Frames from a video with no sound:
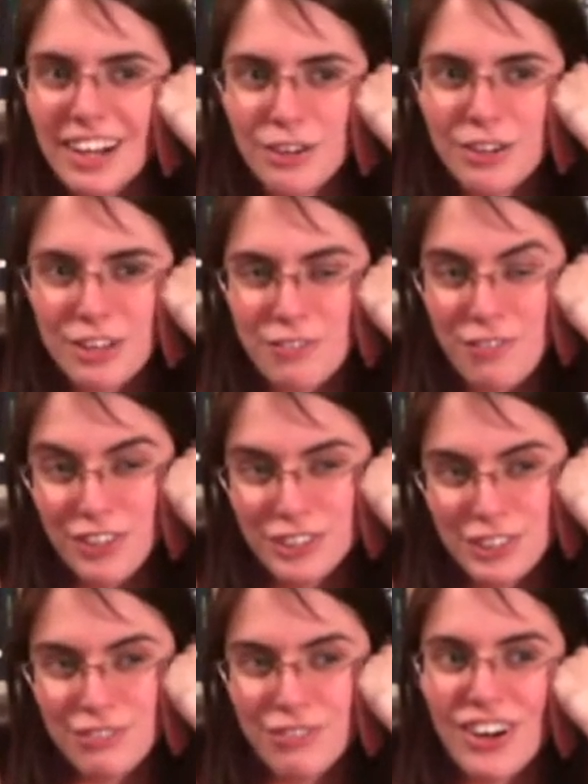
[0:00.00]
Okay,
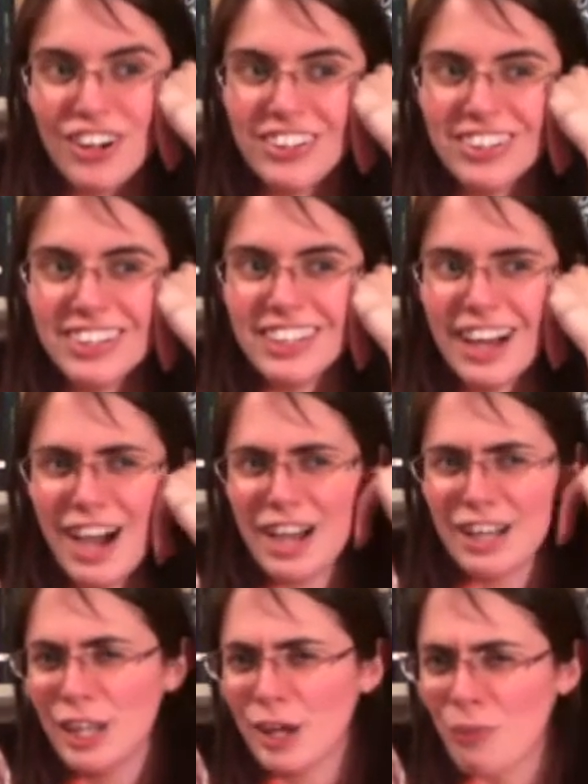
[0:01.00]
first of all,
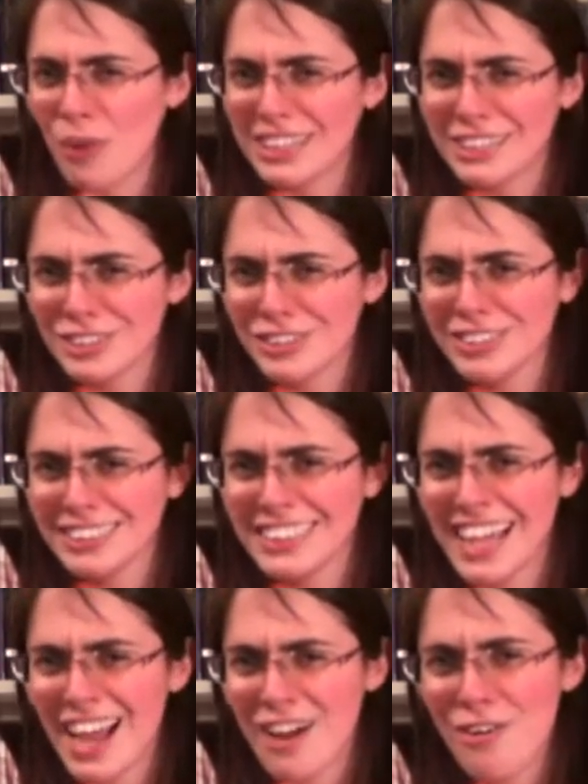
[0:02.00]
I like westerns
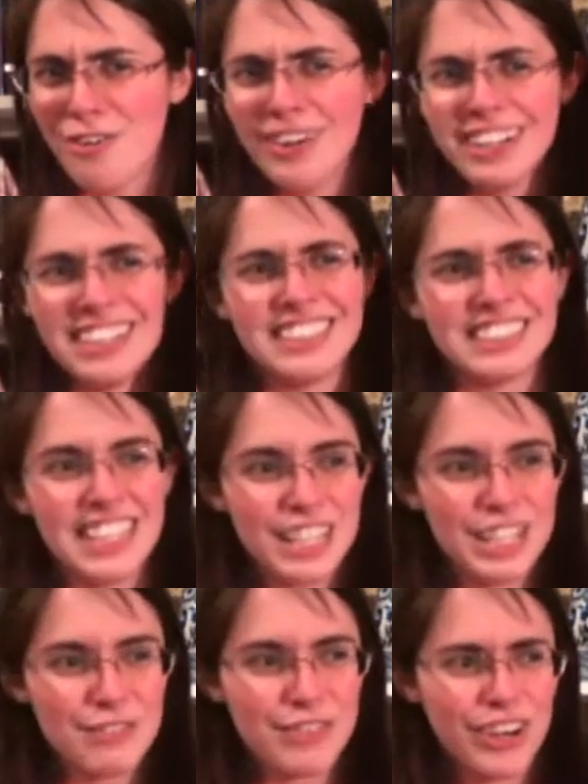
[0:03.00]
now.
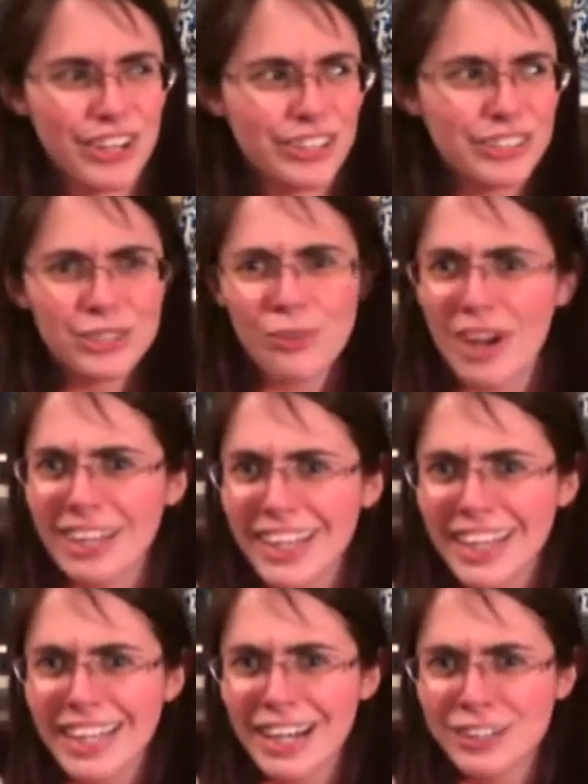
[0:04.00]
Second of all, do I
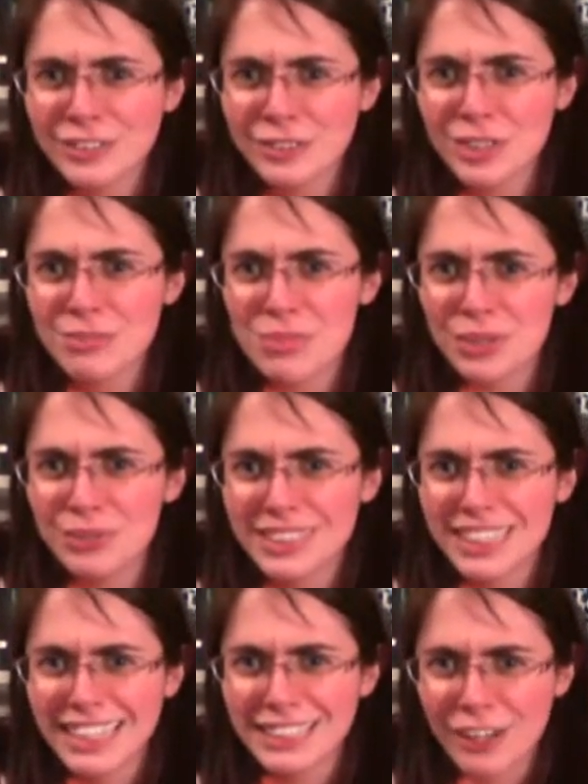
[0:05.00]
like country
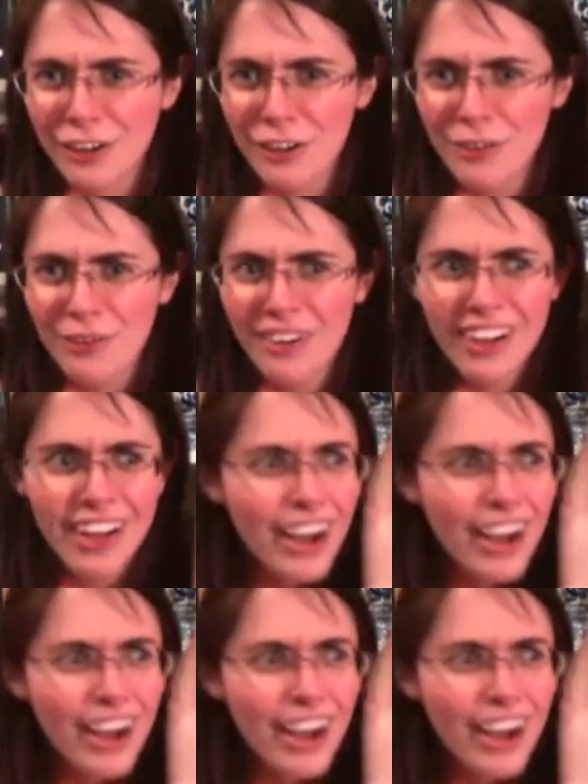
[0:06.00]
music too?